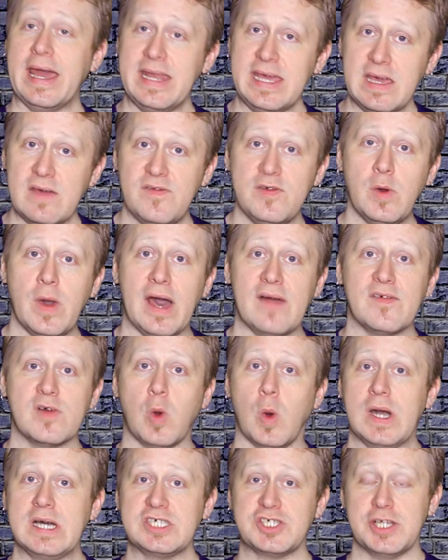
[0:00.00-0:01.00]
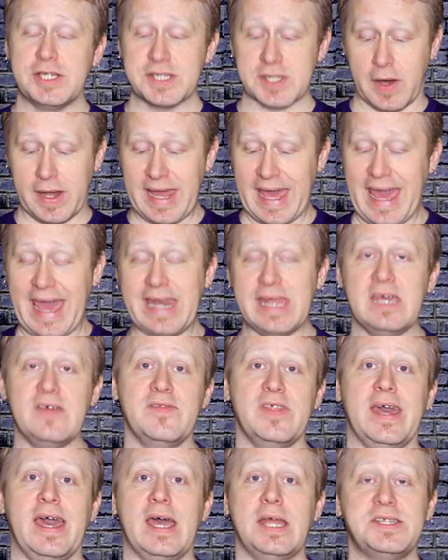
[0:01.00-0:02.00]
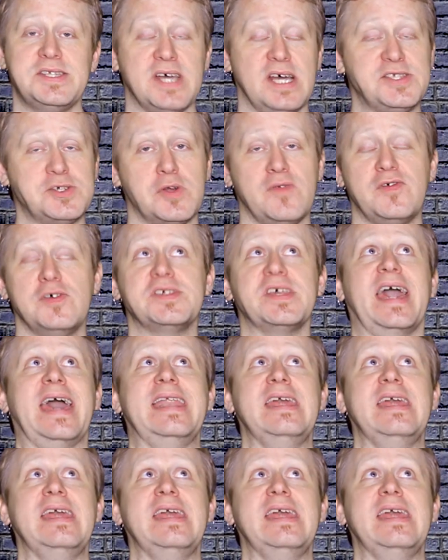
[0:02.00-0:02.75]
and if you have questions on any of the headsets or if there's